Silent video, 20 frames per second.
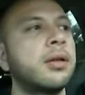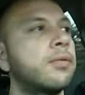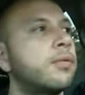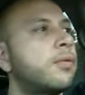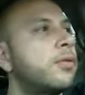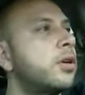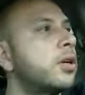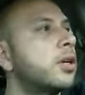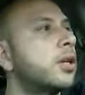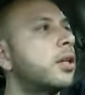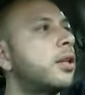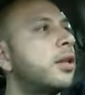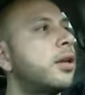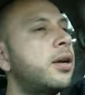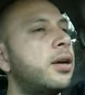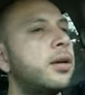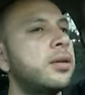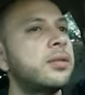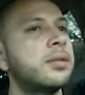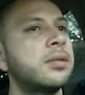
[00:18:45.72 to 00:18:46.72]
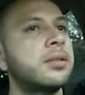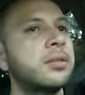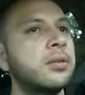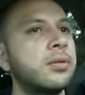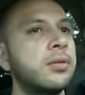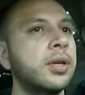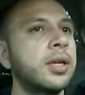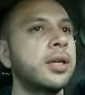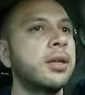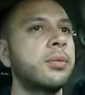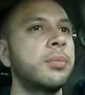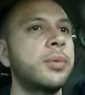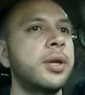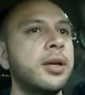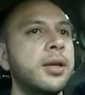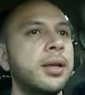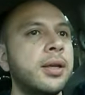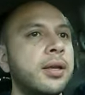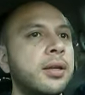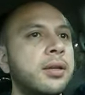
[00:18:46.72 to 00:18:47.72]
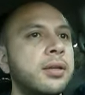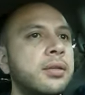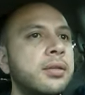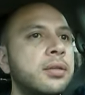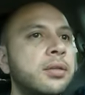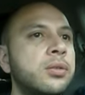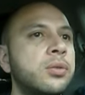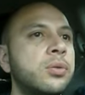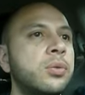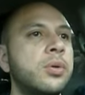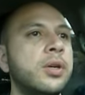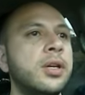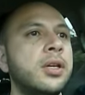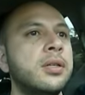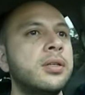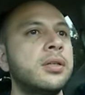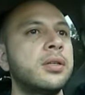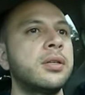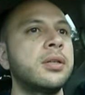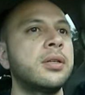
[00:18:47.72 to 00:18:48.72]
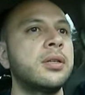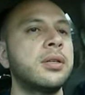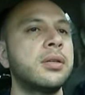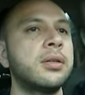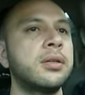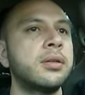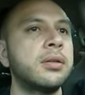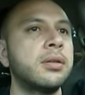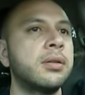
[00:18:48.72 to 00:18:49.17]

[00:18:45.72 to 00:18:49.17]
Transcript: fucking lies is gonna get them out of any situation, and